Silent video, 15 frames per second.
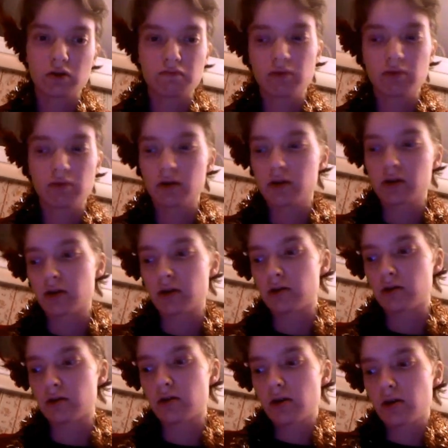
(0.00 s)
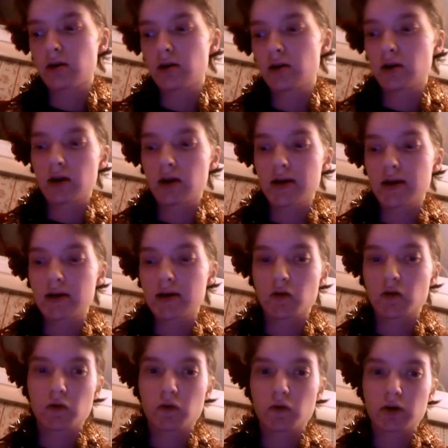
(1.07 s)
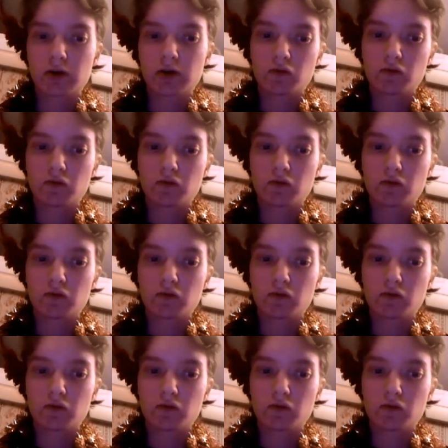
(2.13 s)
but you know, what do you do?